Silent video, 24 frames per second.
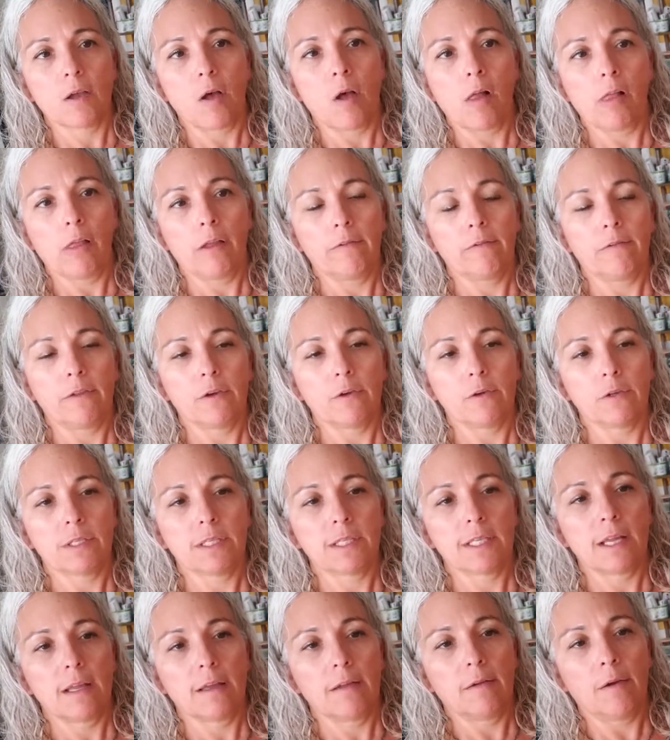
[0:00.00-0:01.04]
all of those
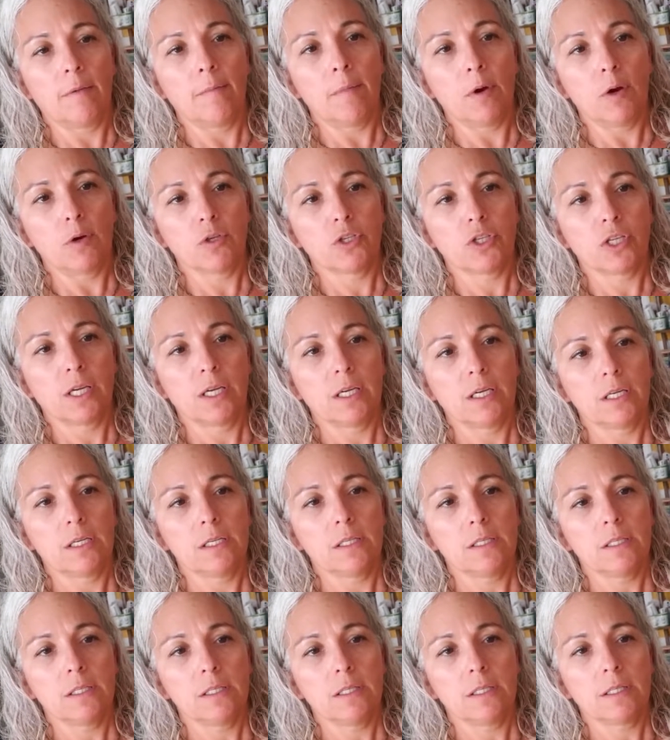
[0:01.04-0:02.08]

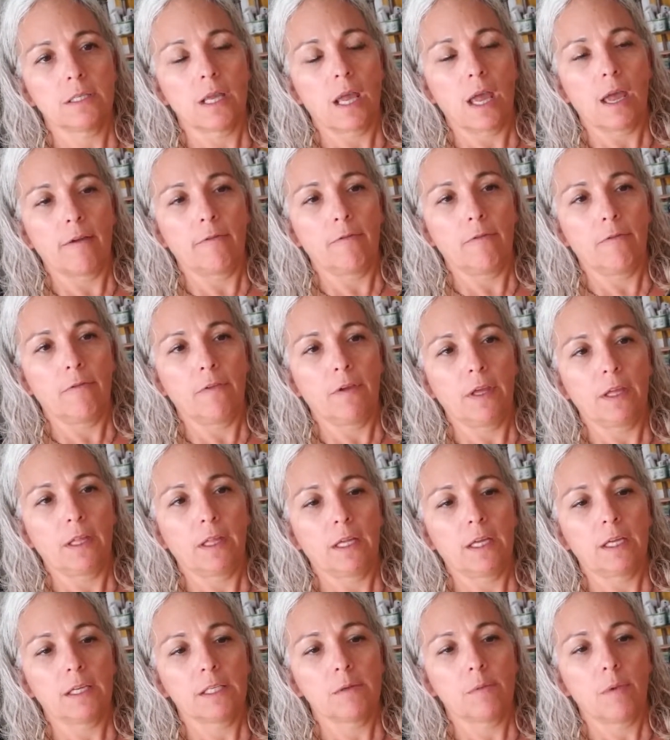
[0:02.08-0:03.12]
emotions and
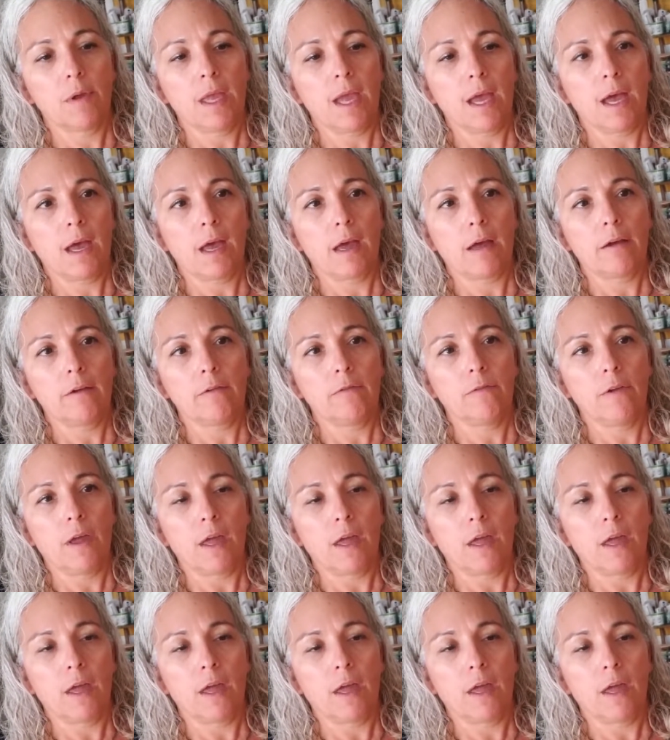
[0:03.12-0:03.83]
feelings we have,